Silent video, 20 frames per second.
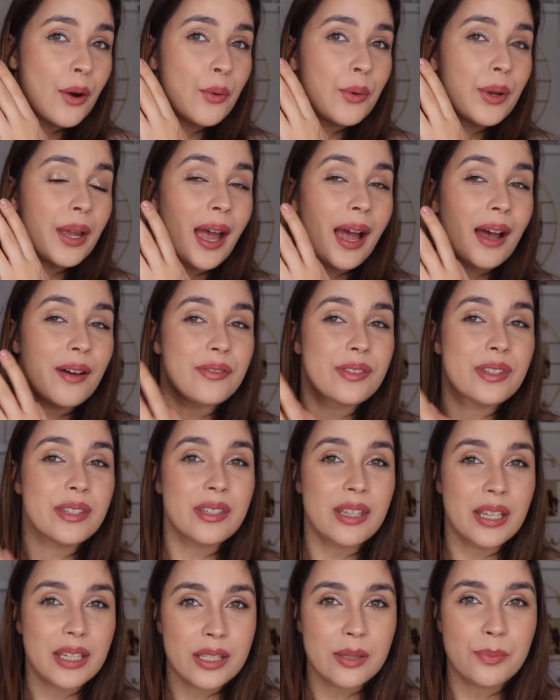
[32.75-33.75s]
We have
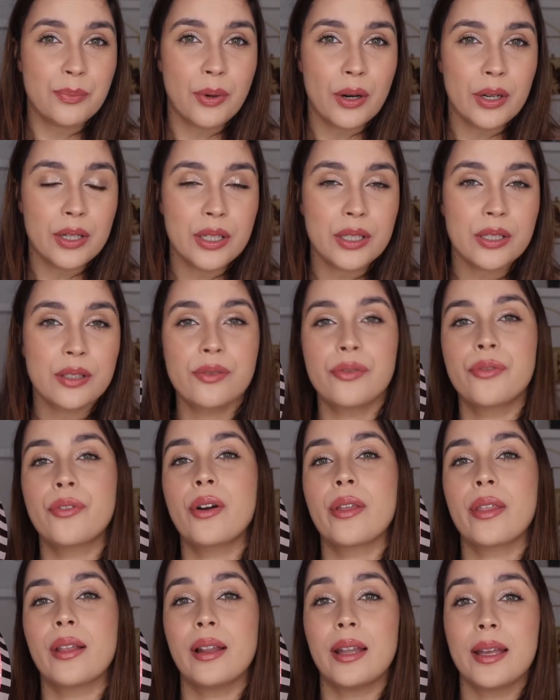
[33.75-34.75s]
6 products
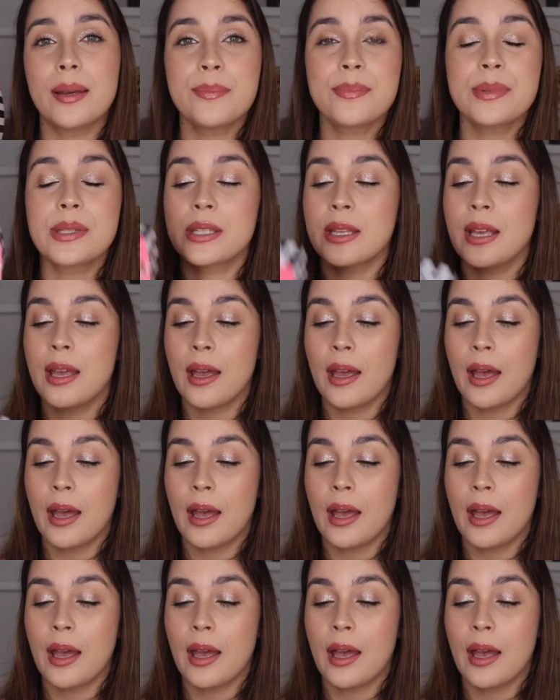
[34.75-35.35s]
for the lips.